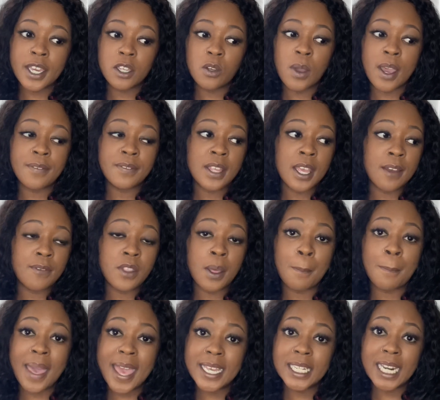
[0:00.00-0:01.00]
You have to have the
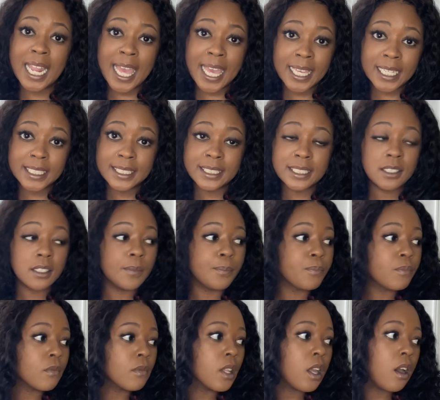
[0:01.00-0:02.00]
meg legs,
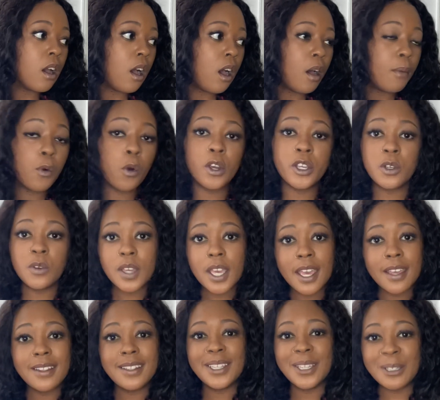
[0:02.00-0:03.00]
or you
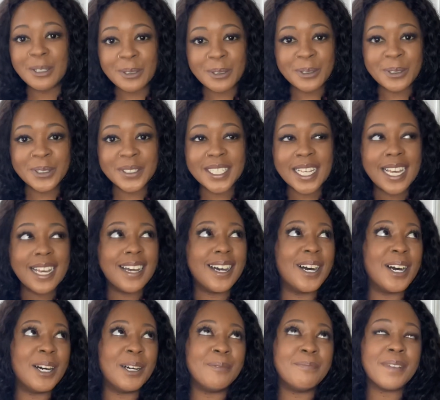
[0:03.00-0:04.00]
can use
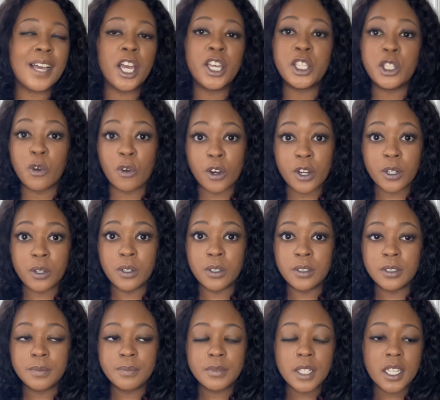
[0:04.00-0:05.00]
a urinal.